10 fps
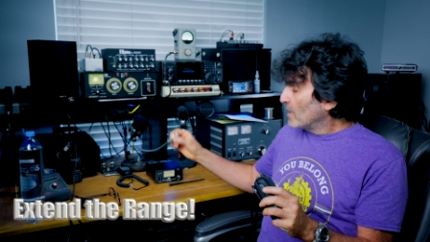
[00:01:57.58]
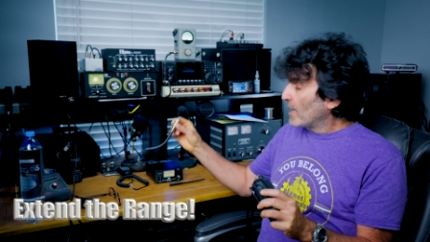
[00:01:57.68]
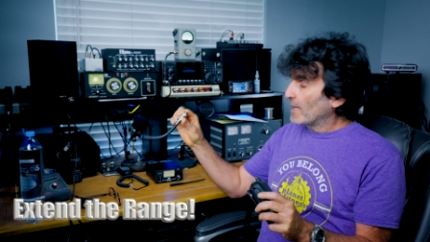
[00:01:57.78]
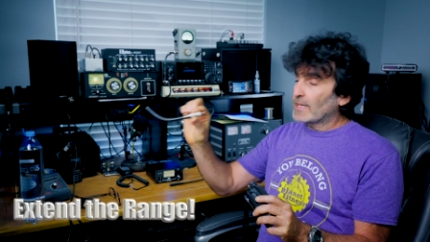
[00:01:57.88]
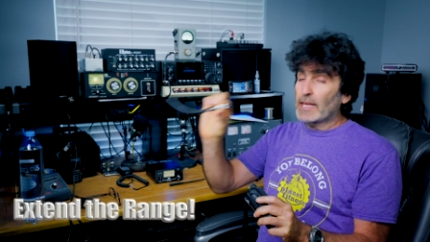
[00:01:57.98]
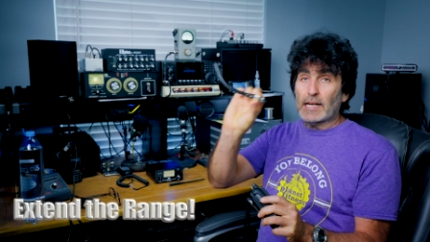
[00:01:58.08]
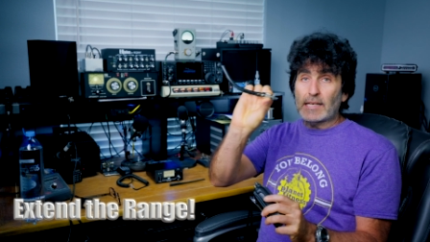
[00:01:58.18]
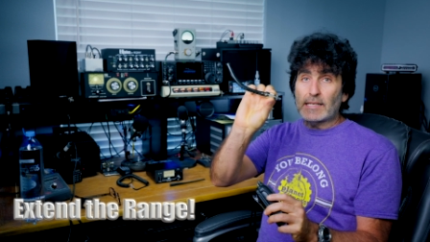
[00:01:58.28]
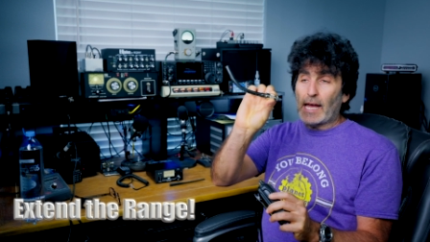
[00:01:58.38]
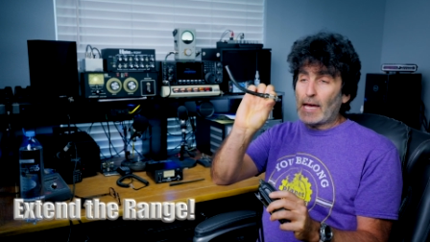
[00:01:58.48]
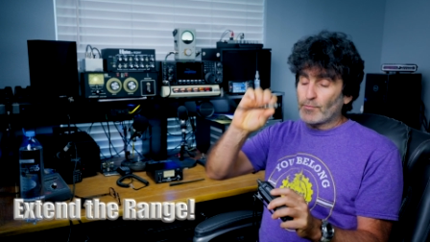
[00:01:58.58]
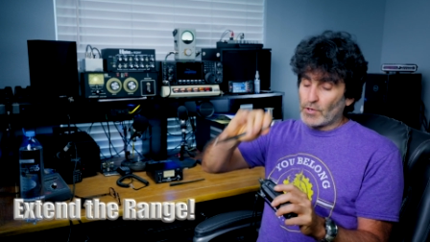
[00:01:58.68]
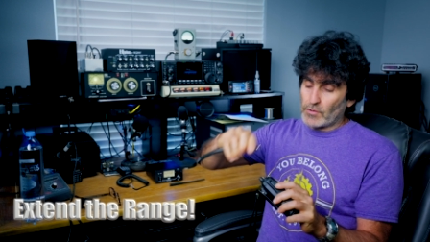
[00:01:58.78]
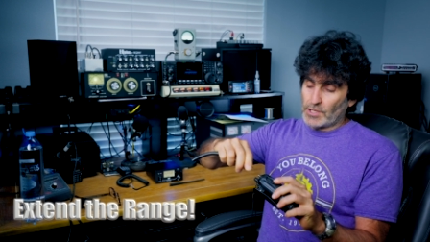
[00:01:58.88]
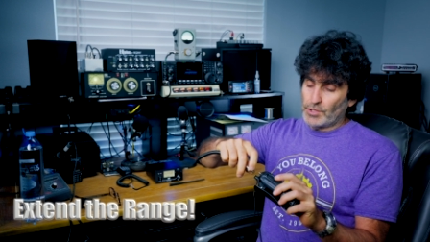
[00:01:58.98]
and get an
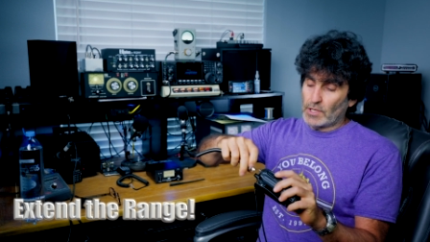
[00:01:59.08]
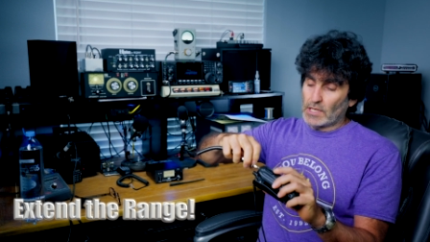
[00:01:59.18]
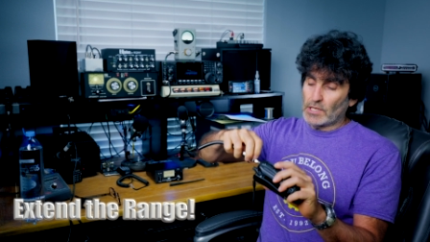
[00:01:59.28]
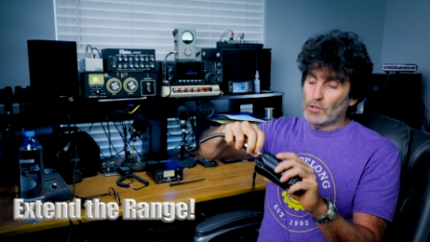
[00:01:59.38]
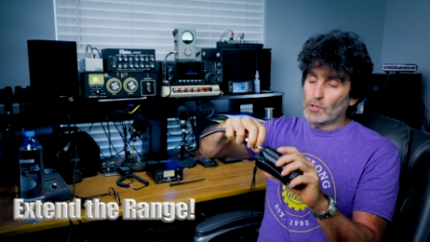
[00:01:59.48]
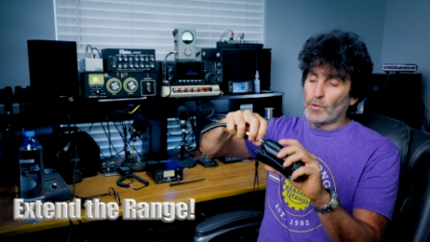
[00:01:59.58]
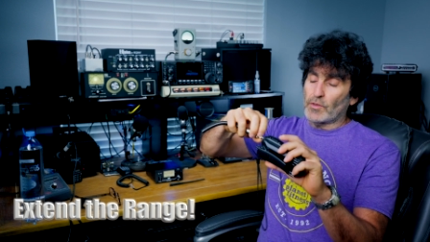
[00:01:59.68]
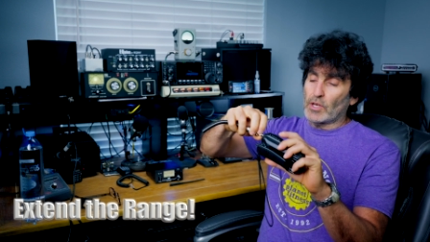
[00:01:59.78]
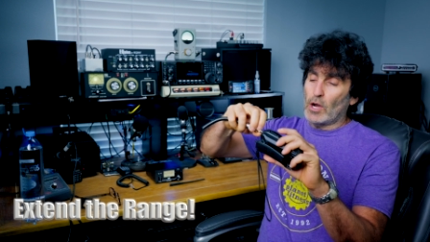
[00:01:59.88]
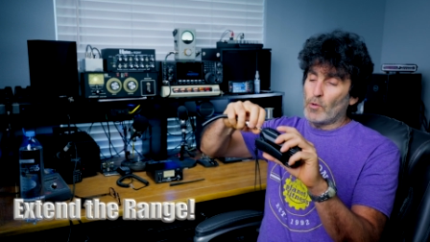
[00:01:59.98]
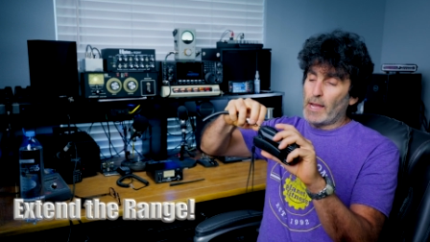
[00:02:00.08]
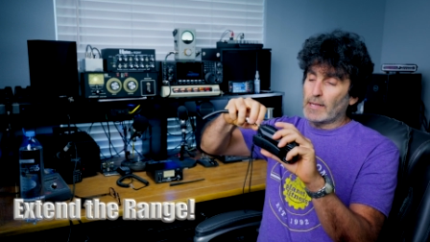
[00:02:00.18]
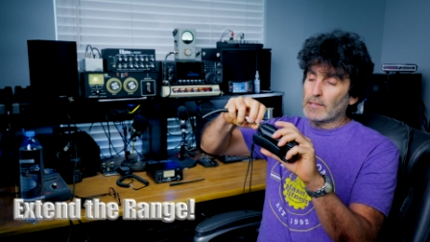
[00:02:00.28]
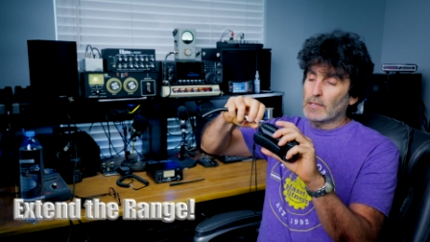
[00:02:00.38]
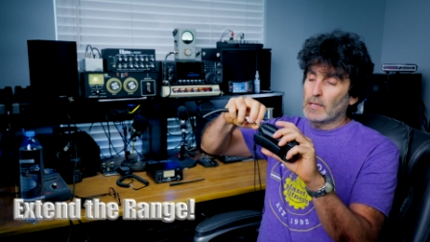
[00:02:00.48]
adapter that you can use with
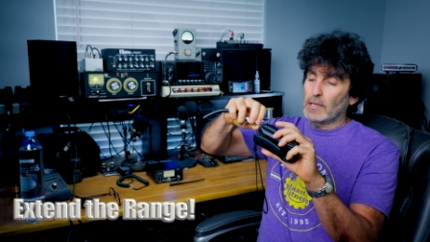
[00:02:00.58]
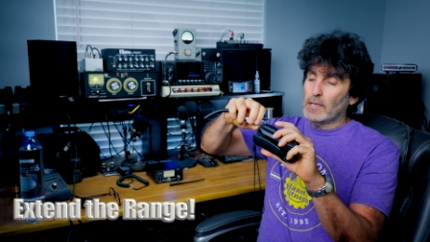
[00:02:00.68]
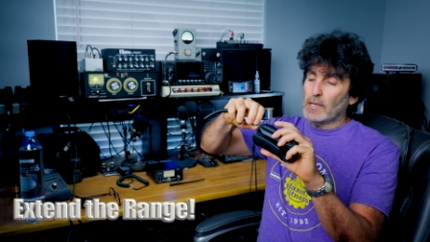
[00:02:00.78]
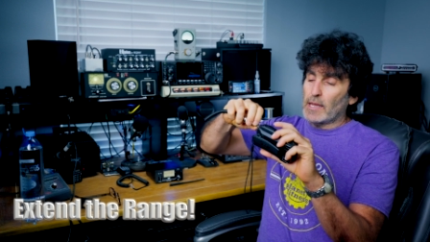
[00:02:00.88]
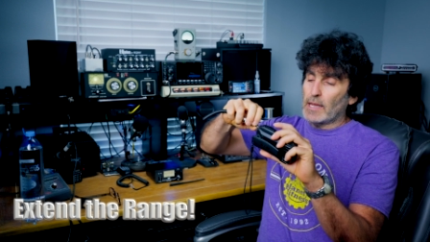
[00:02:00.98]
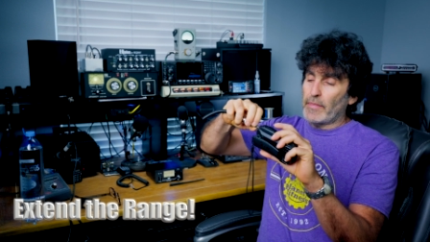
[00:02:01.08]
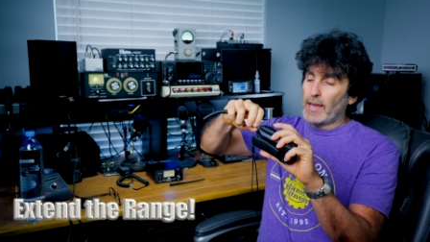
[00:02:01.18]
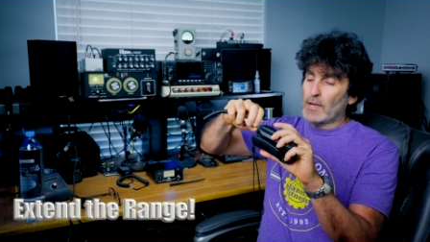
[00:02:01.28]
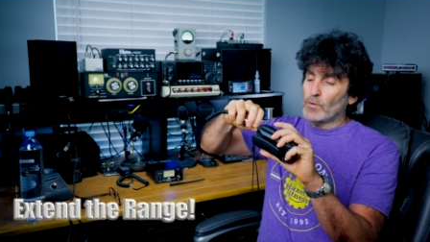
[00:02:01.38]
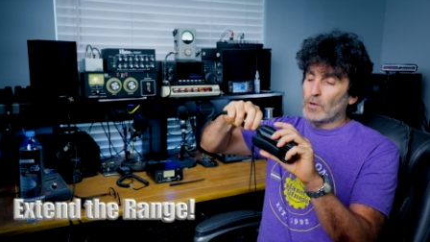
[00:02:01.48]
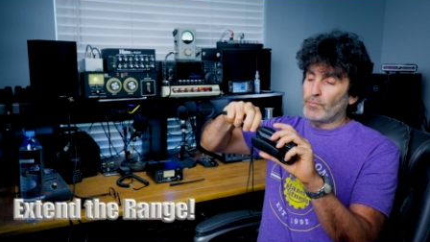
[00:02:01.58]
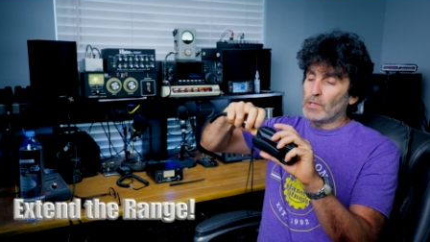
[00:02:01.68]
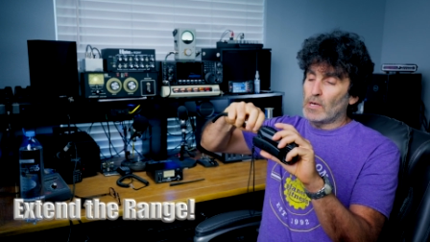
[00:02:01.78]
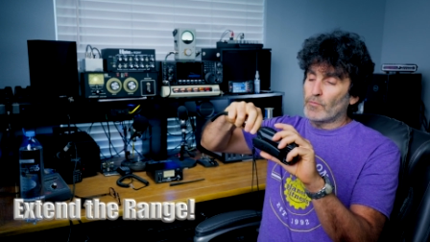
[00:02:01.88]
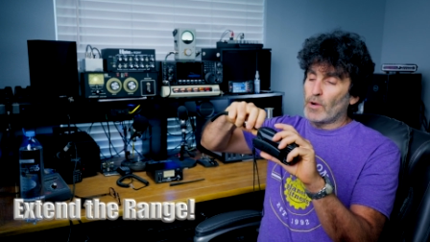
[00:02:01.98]
coax, and that will
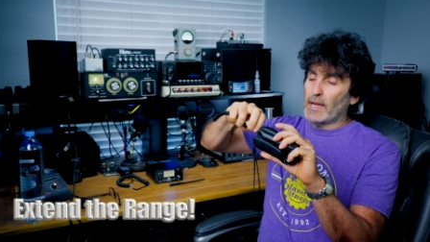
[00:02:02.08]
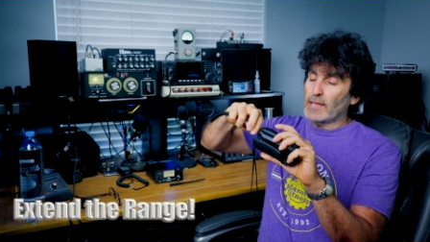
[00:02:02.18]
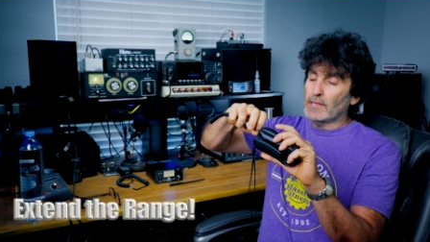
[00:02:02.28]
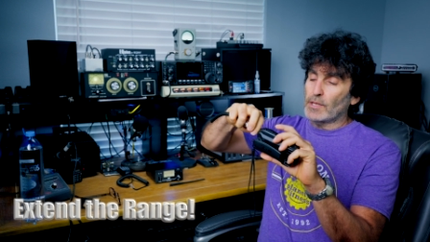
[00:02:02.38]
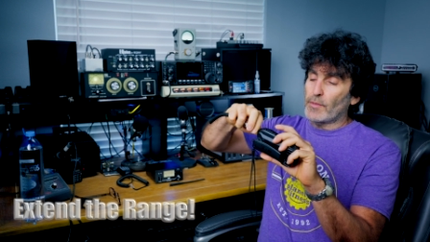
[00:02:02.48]
plug right into